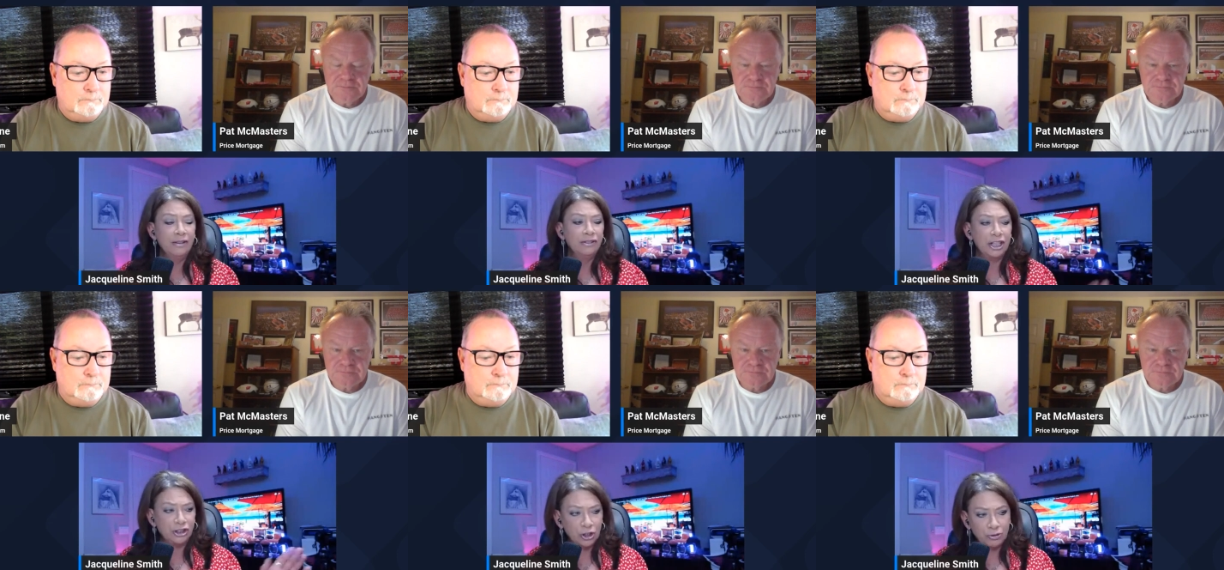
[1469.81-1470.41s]

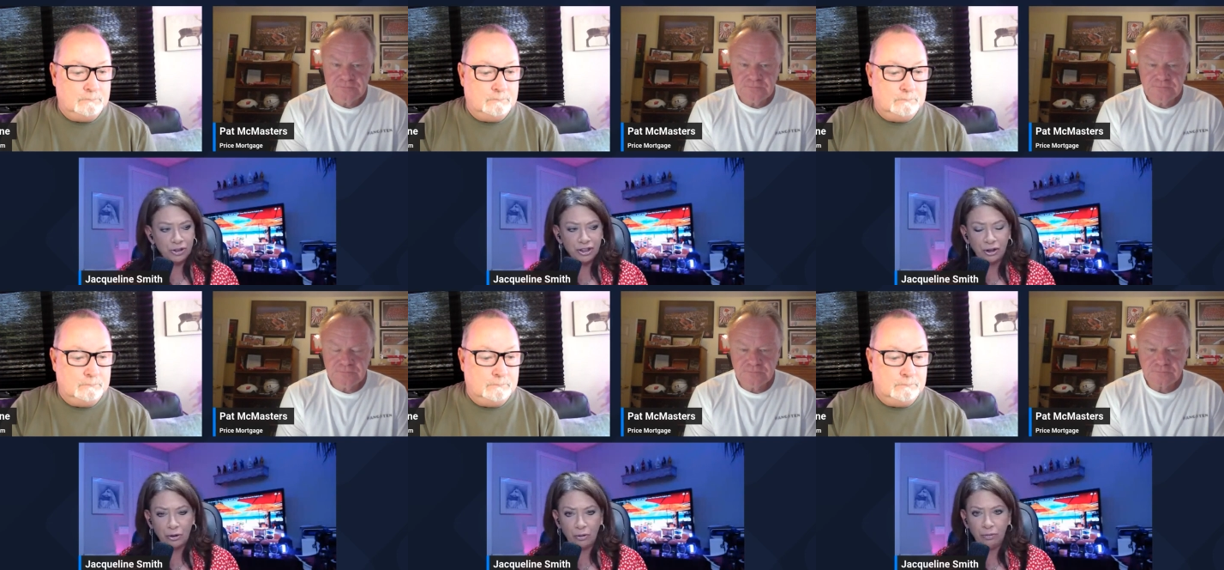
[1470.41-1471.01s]
Speaker 1: They chose to
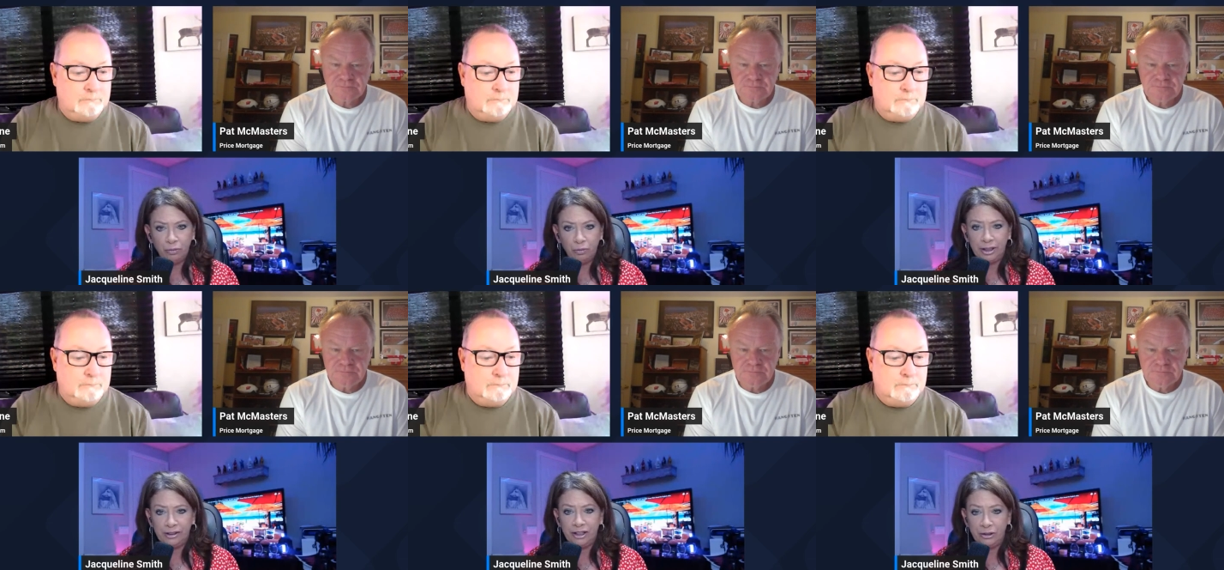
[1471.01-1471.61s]
go
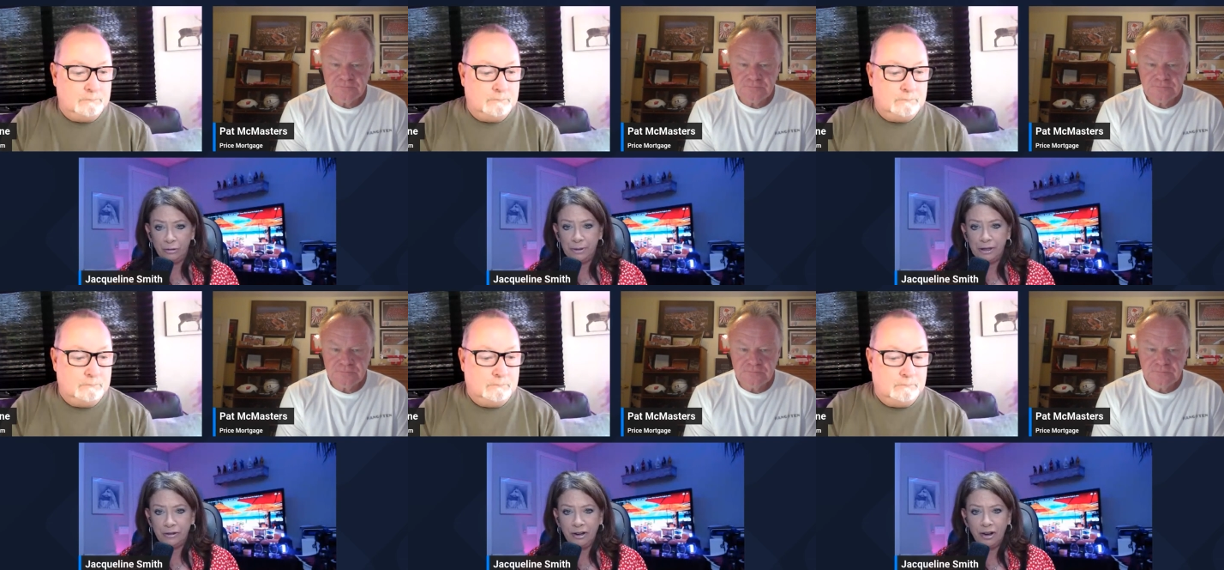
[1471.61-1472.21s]
with the new
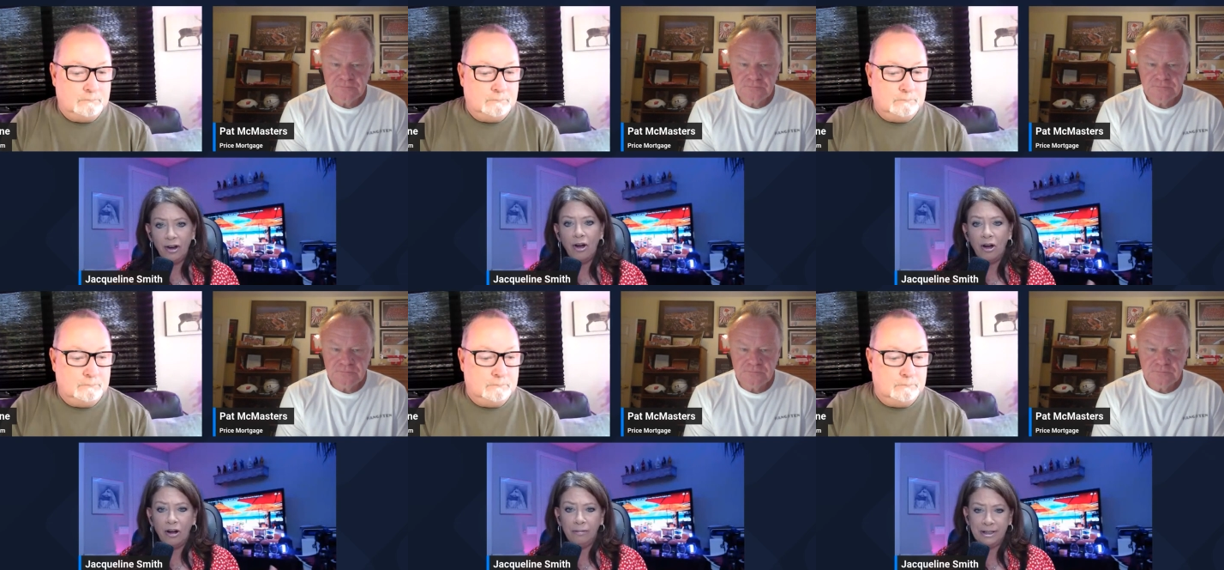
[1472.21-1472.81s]
build
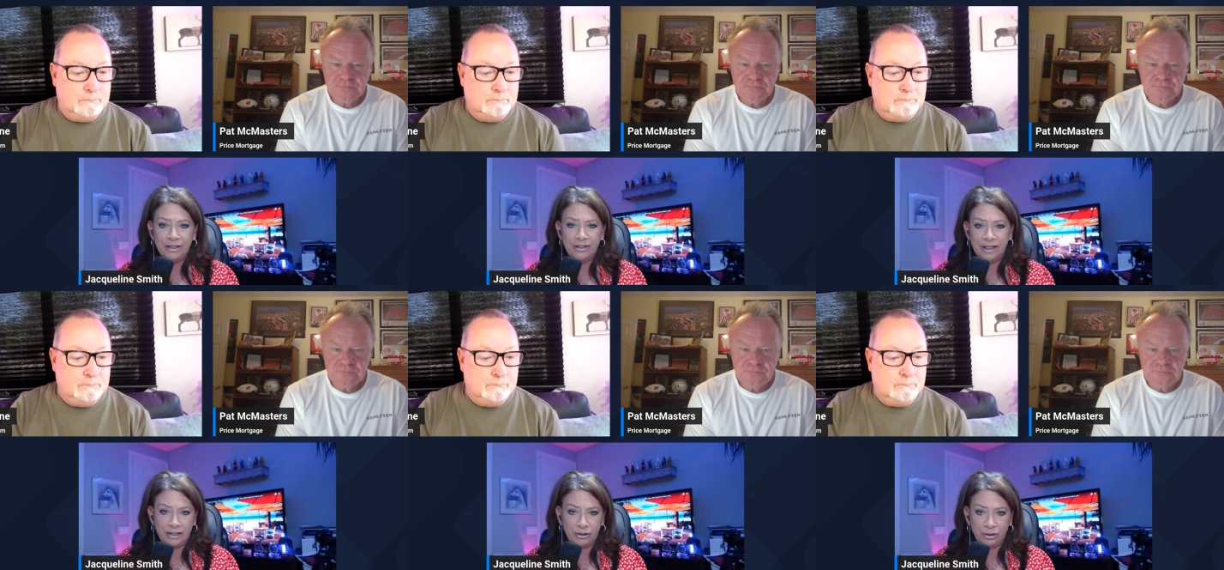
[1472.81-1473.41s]
all because of
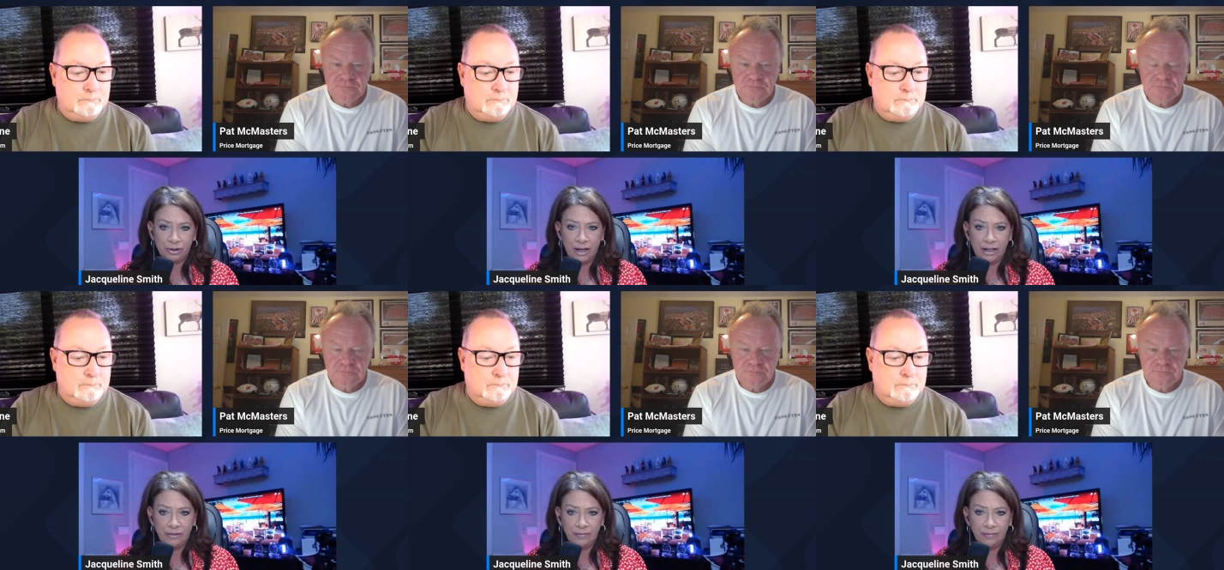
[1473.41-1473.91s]
the interest rate.